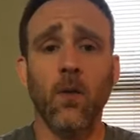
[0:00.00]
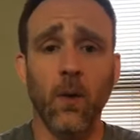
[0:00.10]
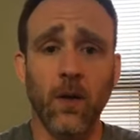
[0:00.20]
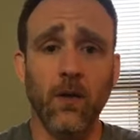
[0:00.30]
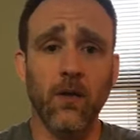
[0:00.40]

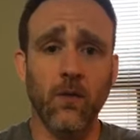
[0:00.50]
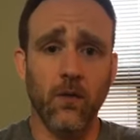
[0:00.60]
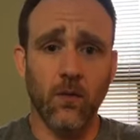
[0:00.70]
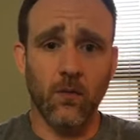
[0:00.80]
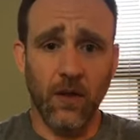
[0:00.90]
well,
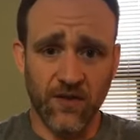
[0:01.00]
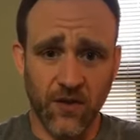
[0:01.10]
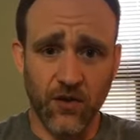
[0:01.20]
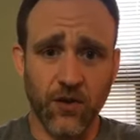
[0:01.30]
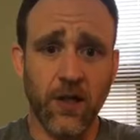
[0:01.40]

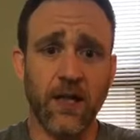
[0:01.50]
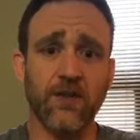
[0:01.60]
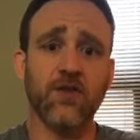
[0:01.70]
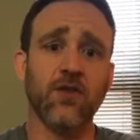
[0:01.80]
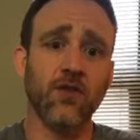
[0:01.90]
wrestling
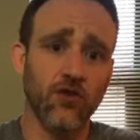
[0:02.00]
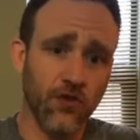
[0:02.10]
shots,